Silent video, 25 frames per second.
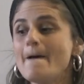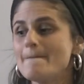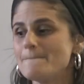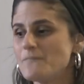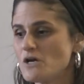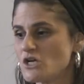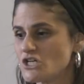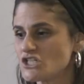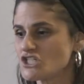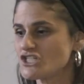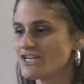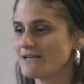
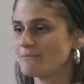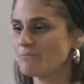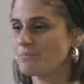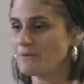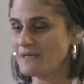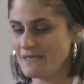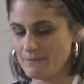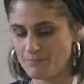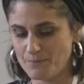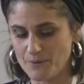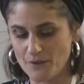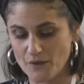pushing
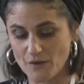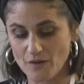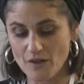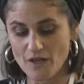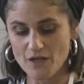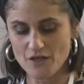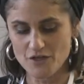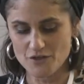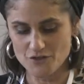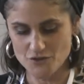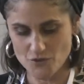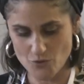people
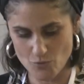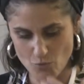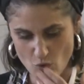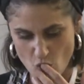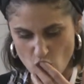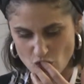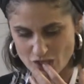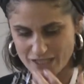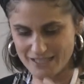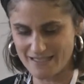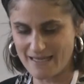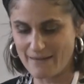
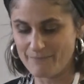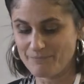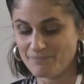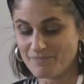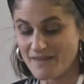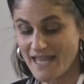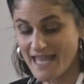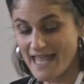towards him.